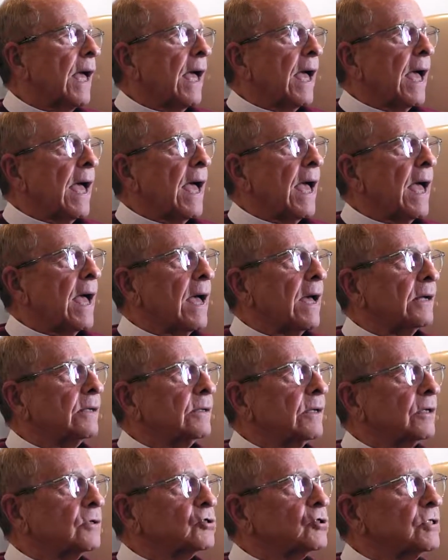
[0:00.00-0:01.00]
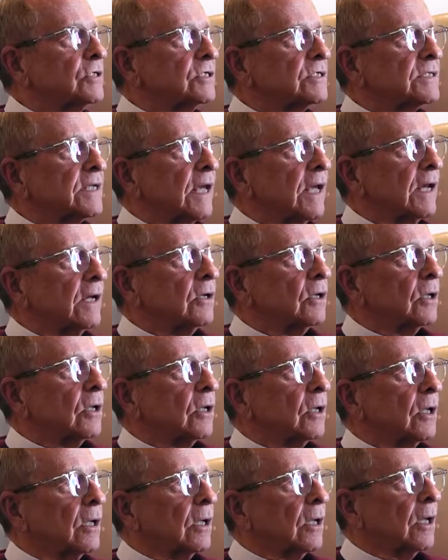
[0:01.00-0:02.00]
And she said,
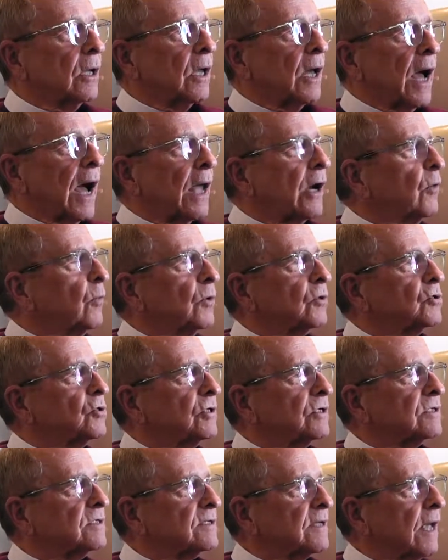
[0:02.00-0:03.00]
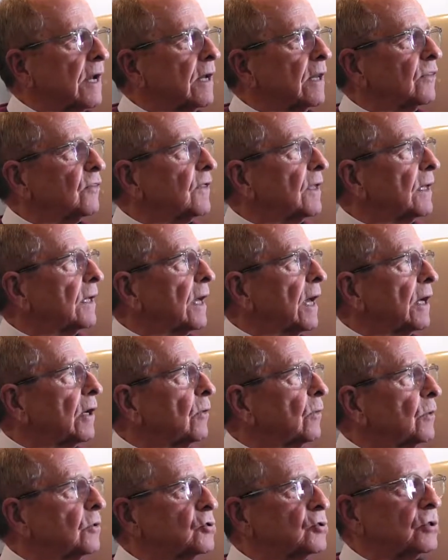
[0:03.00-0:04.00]
I don't want you to say anything. I don't
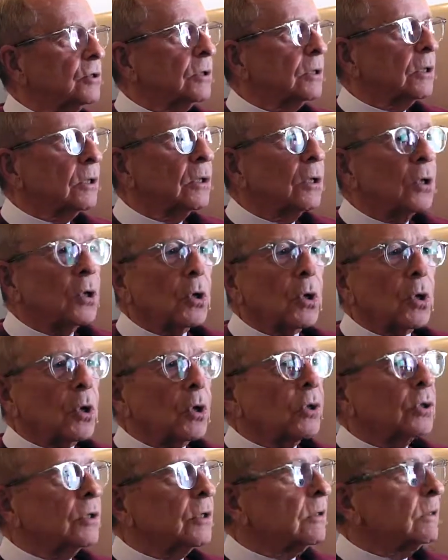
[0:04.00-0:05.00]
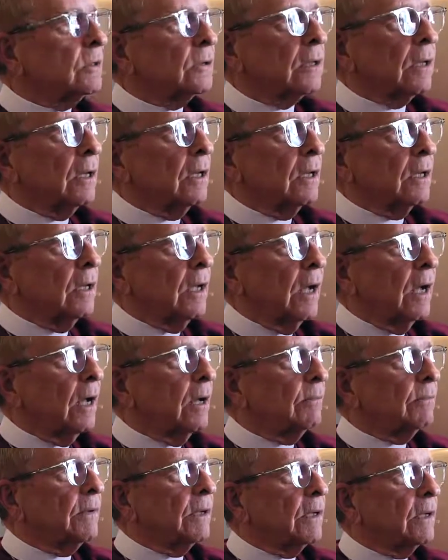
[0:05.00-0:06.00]
want you to, uh,
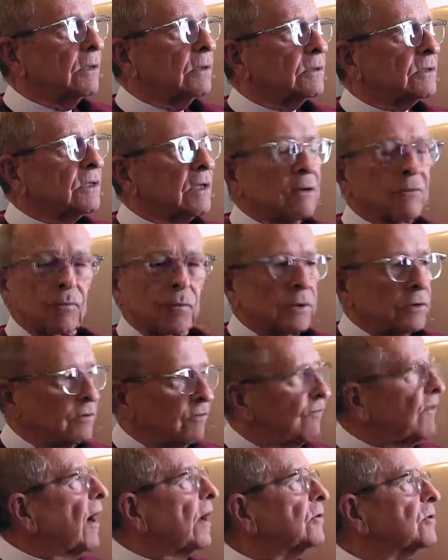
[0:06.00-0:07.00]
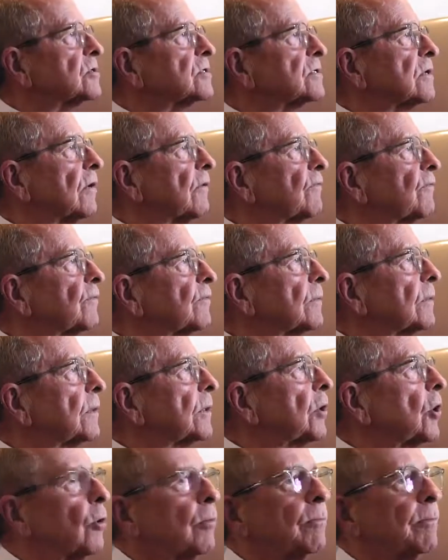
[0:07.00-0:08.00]
when you find yourself, you
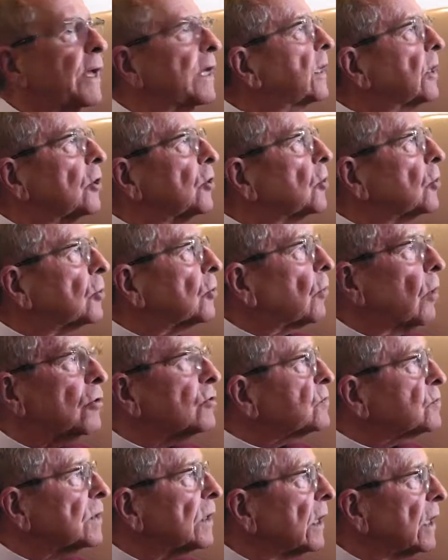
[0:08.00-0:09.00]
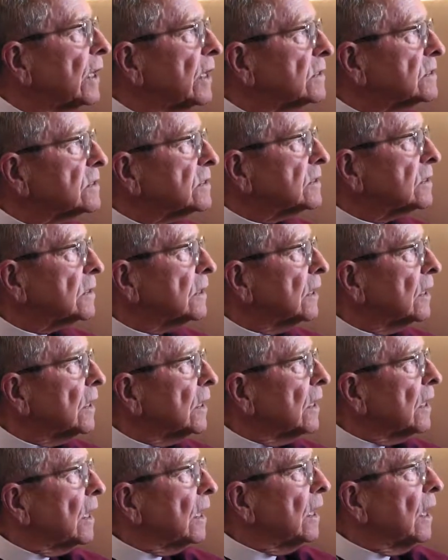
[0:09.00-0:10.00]
know, making your grocery list
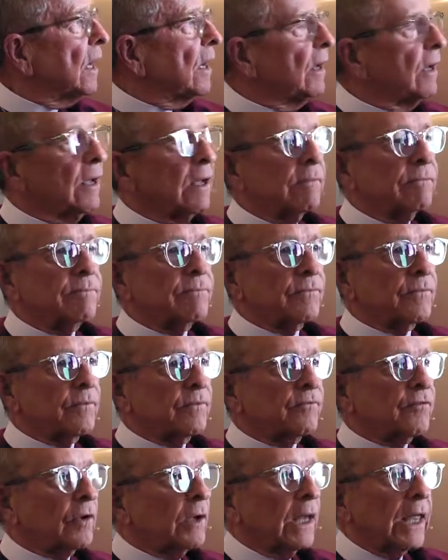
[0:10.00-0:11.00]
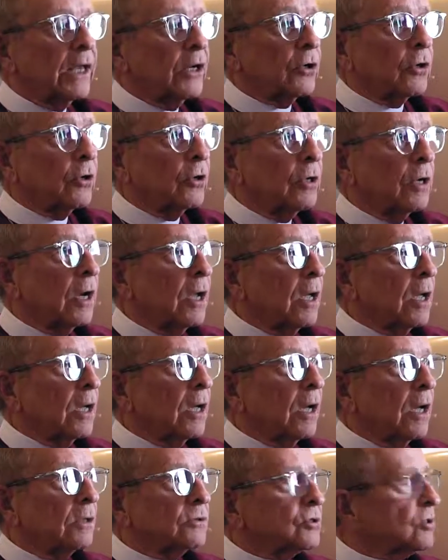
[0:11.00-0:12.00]
um, for later,
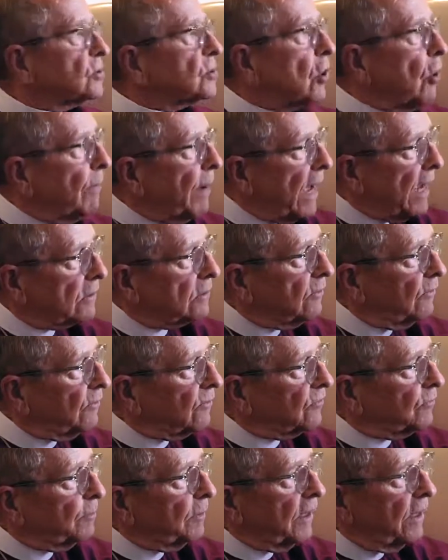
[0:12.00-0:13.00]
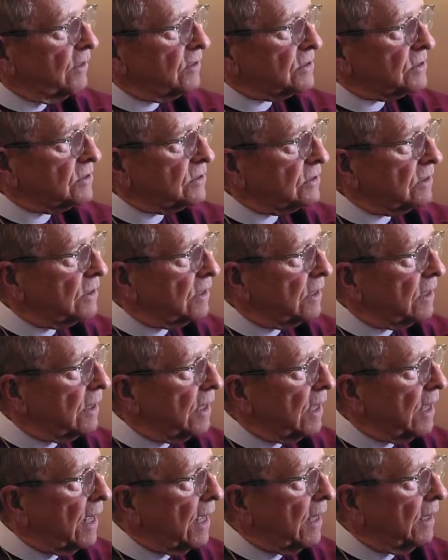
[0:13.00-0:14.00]
just go back to this place
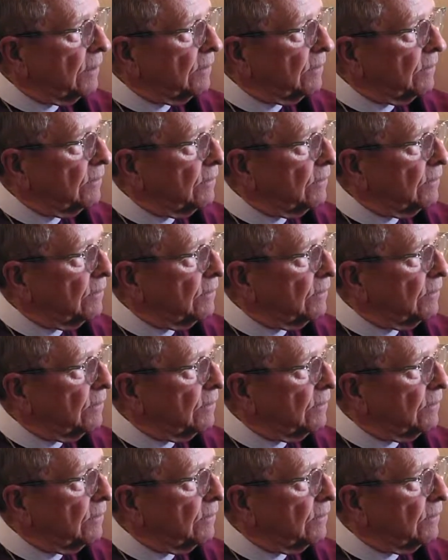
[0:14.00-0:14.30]
and